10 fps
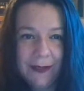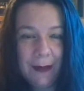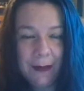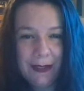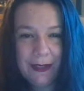to
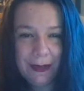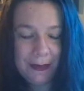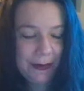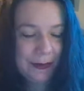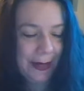that
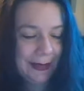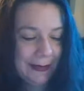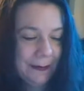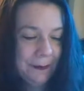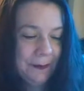particular
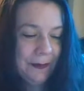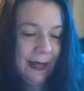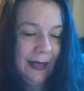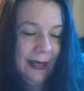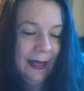spice.
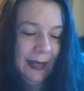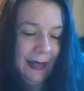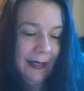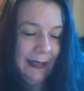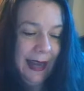
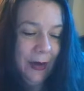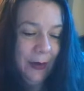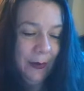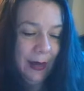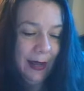
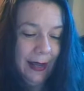Now,